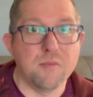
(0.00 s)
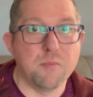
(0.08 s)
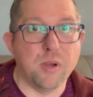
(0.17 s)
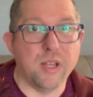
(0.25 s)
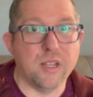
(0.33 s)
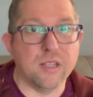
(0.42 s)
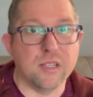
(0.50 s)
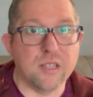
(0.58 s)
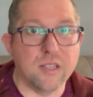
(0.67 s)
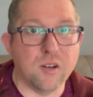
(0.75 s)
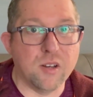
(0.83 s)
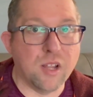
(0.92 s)
But
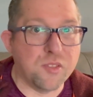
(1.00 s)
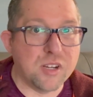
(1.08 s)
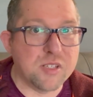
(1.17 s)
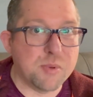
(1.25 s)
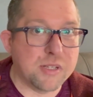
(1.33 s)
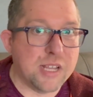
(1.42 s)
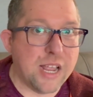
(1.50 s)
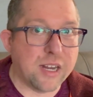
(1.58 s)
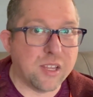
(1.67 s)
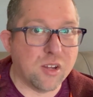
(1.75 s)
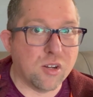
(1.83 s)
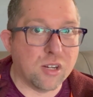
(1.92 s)
they're nothing
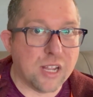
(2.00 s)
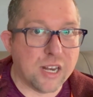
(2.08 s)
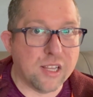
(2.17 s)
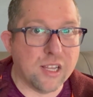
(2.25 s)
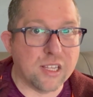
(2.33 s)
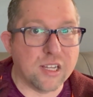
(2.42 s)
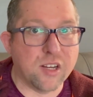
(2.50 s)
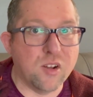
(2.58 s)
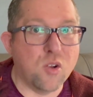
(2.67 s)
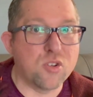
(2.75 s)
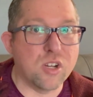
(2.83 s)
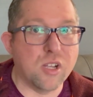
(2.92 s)
spectacular, kind of like the
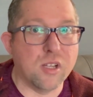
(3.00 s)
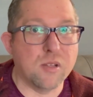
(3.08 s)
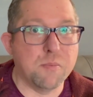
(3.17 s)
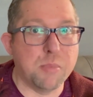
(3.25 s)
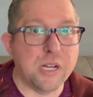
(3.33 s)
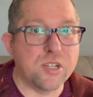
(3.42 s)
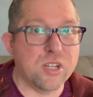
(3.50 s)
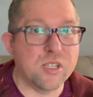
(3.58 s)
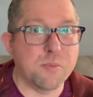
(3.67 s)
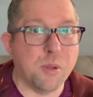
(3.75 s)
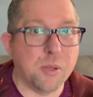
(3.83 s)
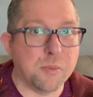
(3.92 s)
Kenosha beaches,
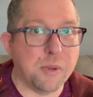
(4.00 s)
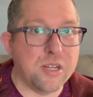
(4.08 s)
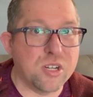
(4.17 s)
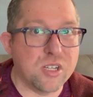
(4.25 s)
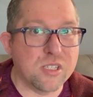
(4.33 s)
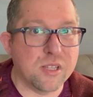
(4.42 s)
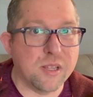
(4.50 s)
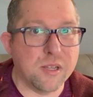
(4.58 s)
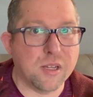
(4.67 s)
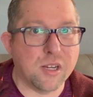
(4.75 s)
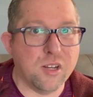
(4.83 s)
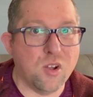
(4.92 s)
public beaches, the
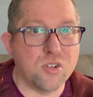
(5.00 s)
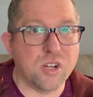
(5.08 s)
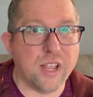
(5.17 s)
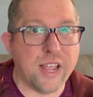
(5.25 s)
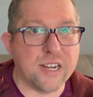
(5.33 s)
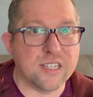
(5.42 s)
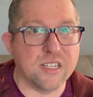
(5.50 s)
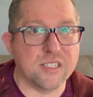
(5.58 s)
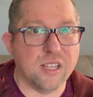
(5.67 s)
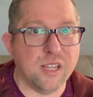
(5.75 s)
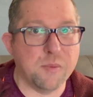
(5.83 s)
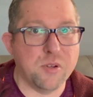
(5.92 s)
Kenosha access to
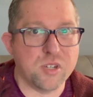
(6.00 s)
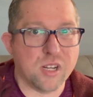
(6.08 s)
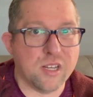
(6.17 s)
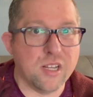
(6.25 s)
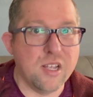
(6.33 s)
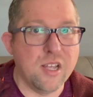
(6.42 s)
Lake Michigan.